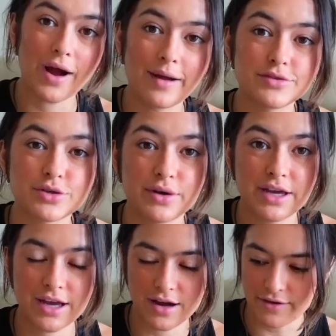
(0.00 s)
I'm
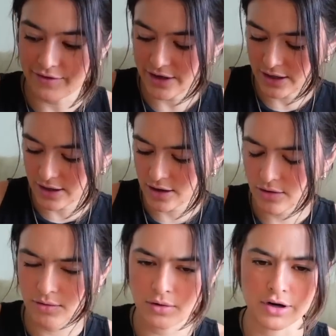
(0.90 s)
doing a
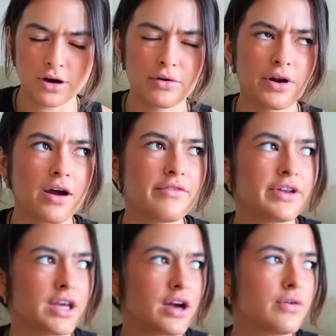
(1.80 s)
video, or no, not a
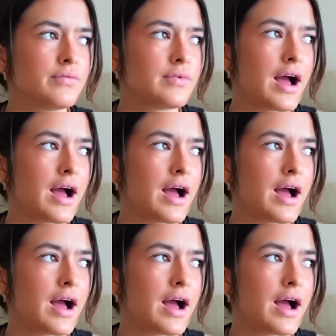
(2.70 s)
video.